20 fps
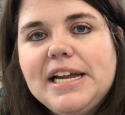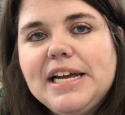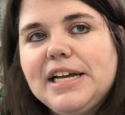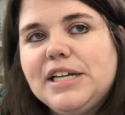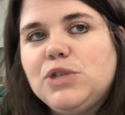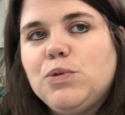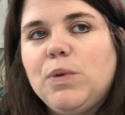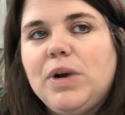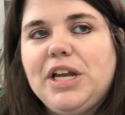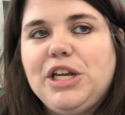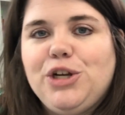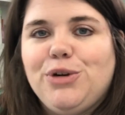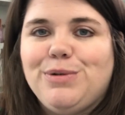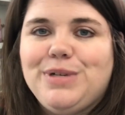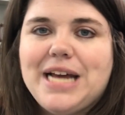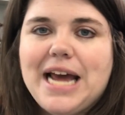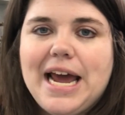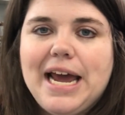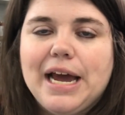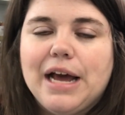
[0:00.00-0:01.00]
is when you
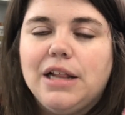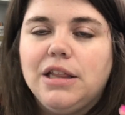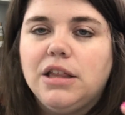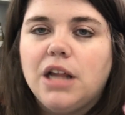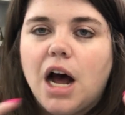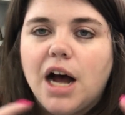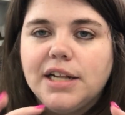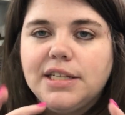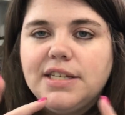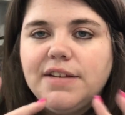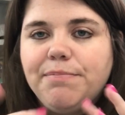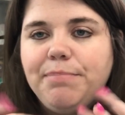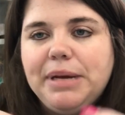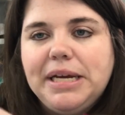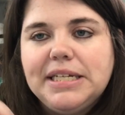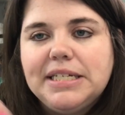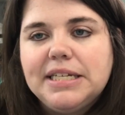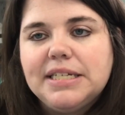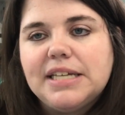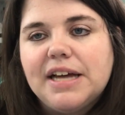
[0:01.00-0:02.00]
take lots of
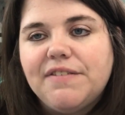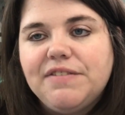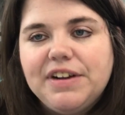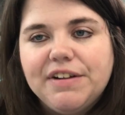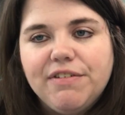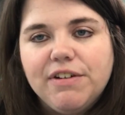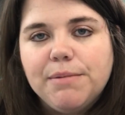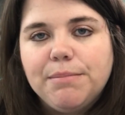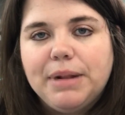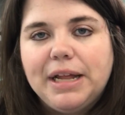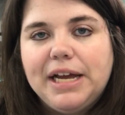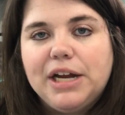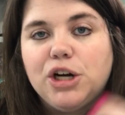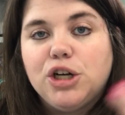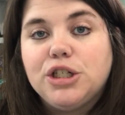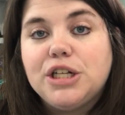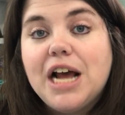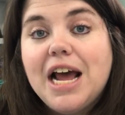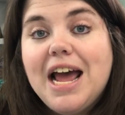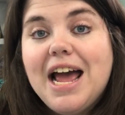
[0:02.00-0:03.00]
pieces of different
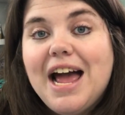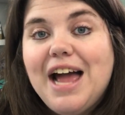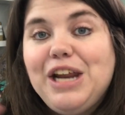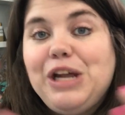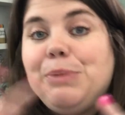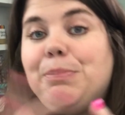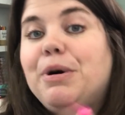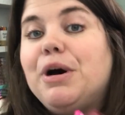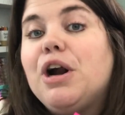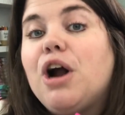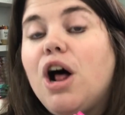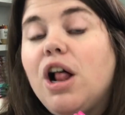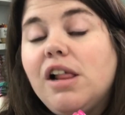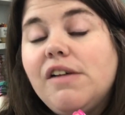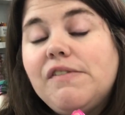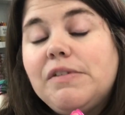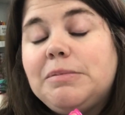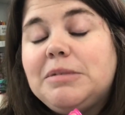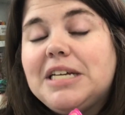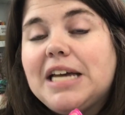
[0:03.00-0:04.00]
planners and you put all
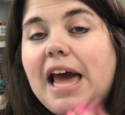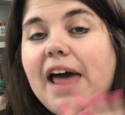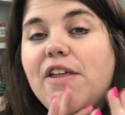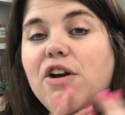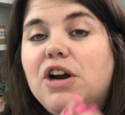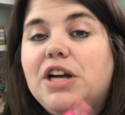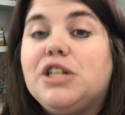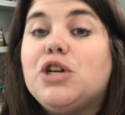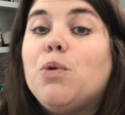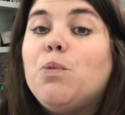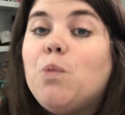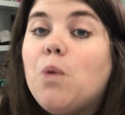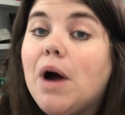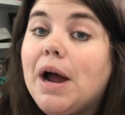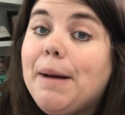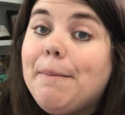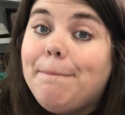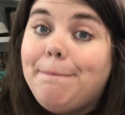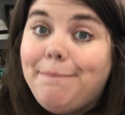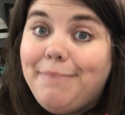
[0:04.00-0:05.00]
of them together into
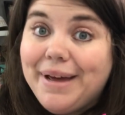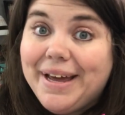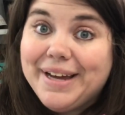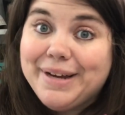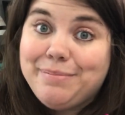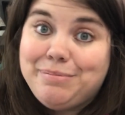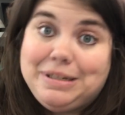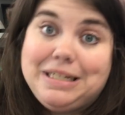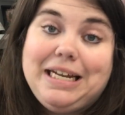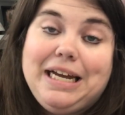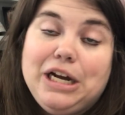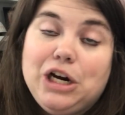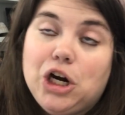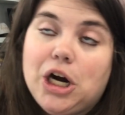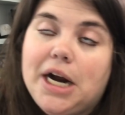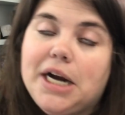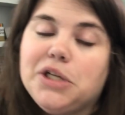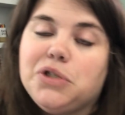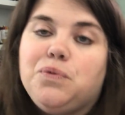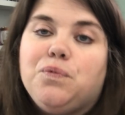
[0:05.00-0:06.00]
one big planner.
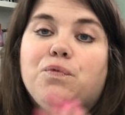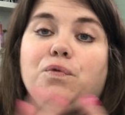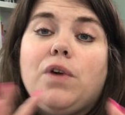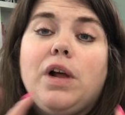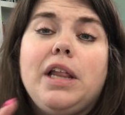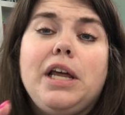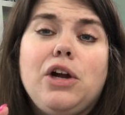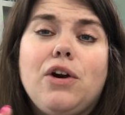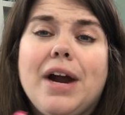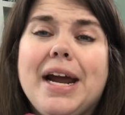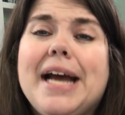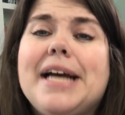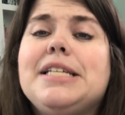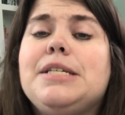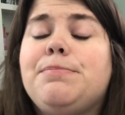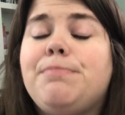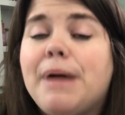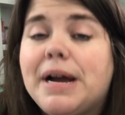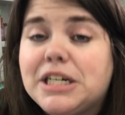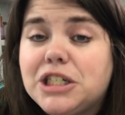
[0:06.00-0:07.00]
And it's really great,
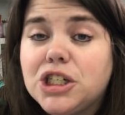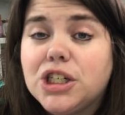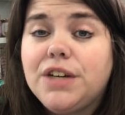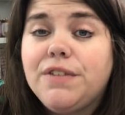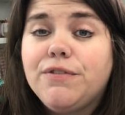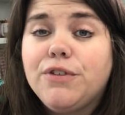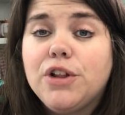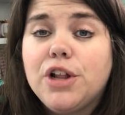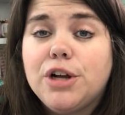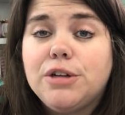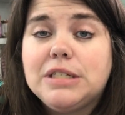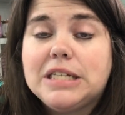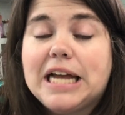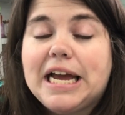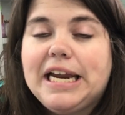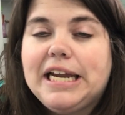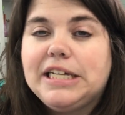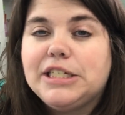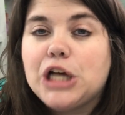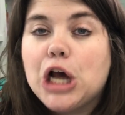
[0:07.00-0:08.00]
especially for those
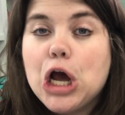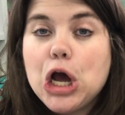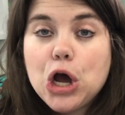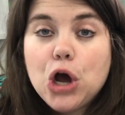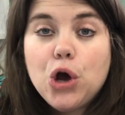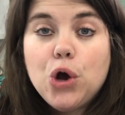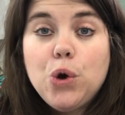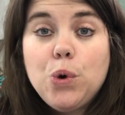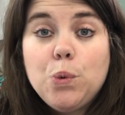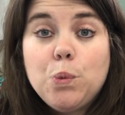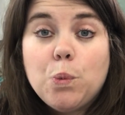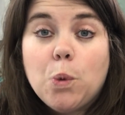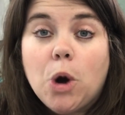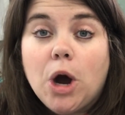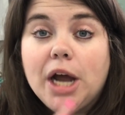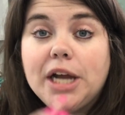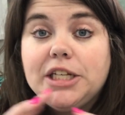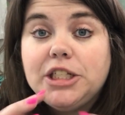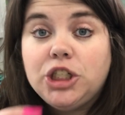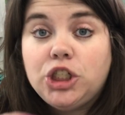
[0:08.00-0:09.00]
ladies who
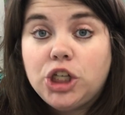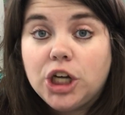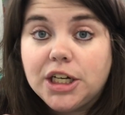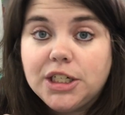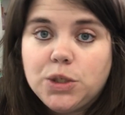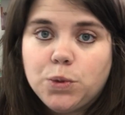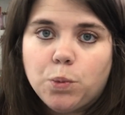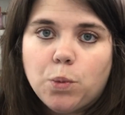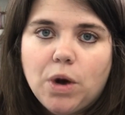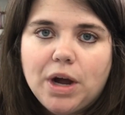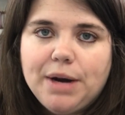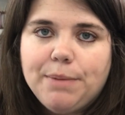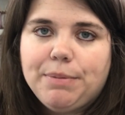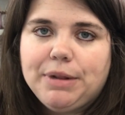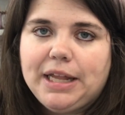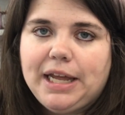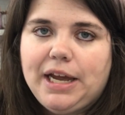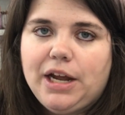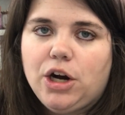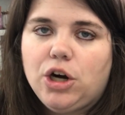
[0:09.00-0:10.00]
want just one
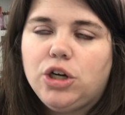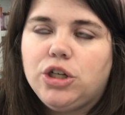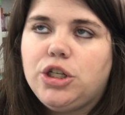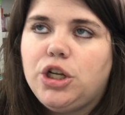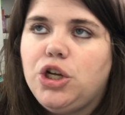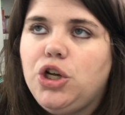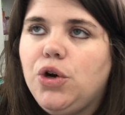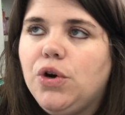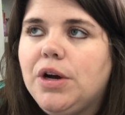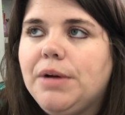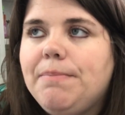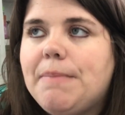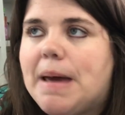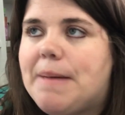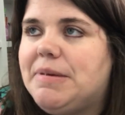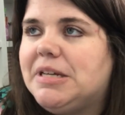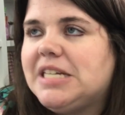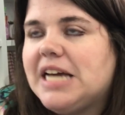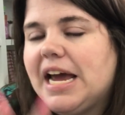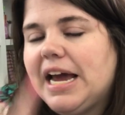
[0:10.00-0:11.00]
planner. So you could
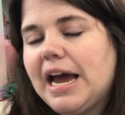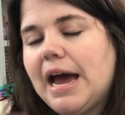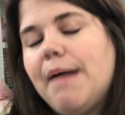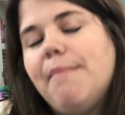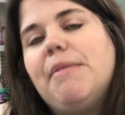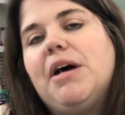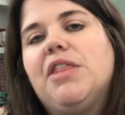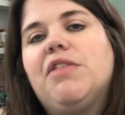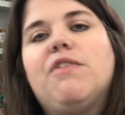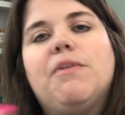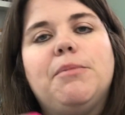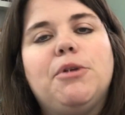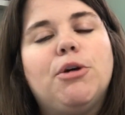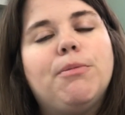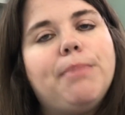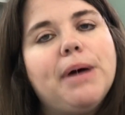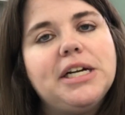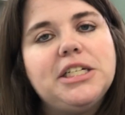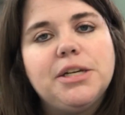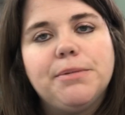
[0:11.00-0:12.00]
maybe take a month from your
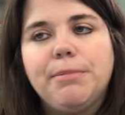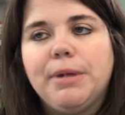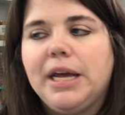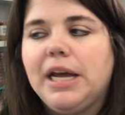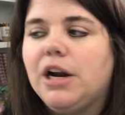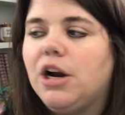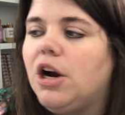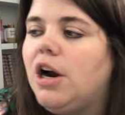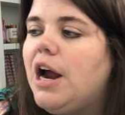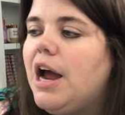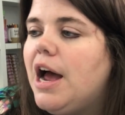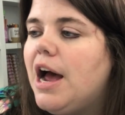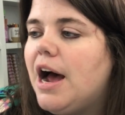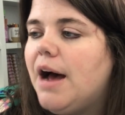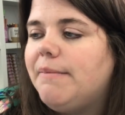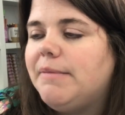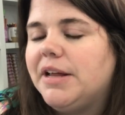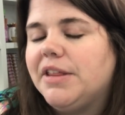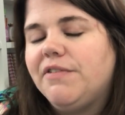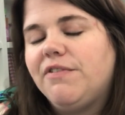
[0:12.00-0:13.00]
budget planner,
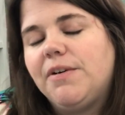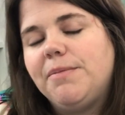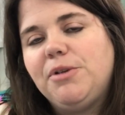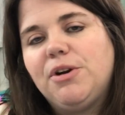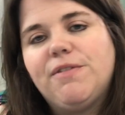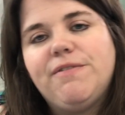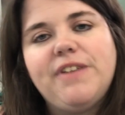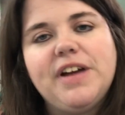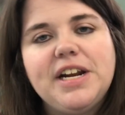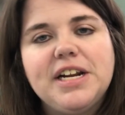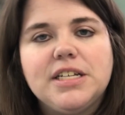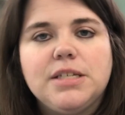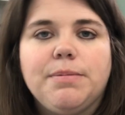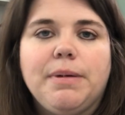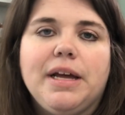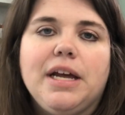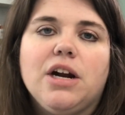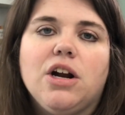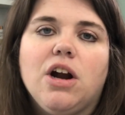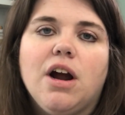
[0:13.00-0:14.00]
a month from your fitness
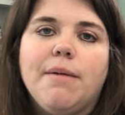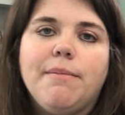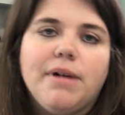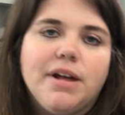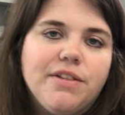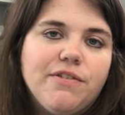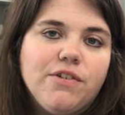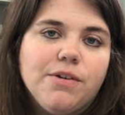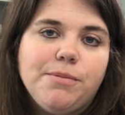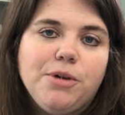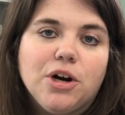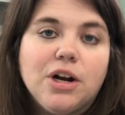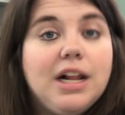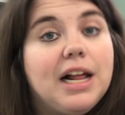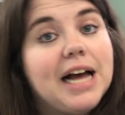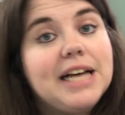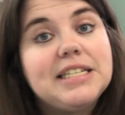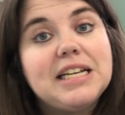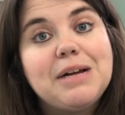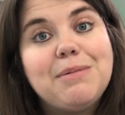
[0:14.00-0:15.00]
planner, a month from your
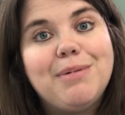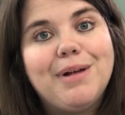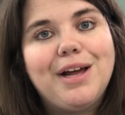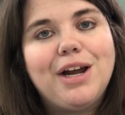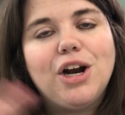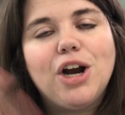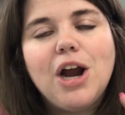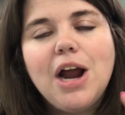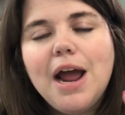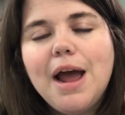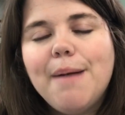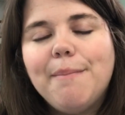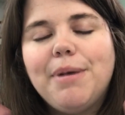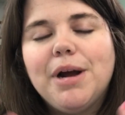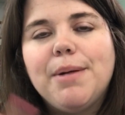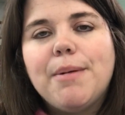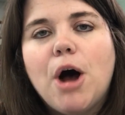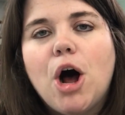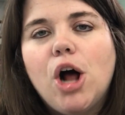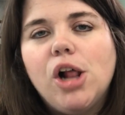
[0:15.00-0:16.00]
classic planner,
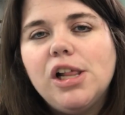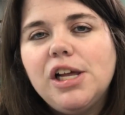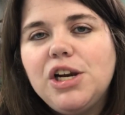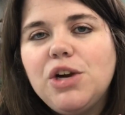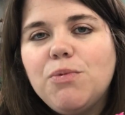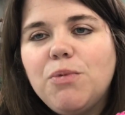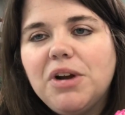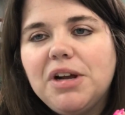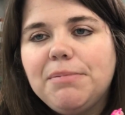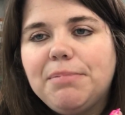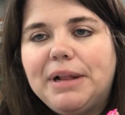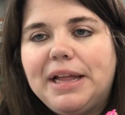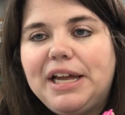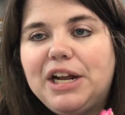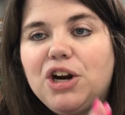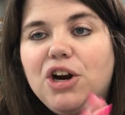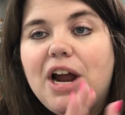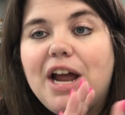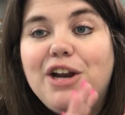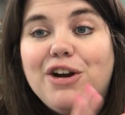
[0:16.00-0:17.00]
put them all into one
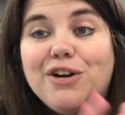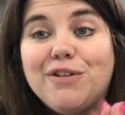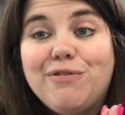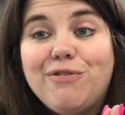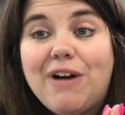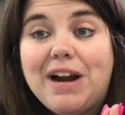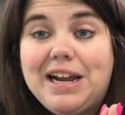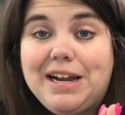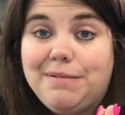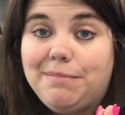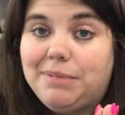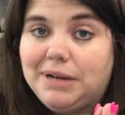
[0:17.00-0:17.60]
planner and you're Franken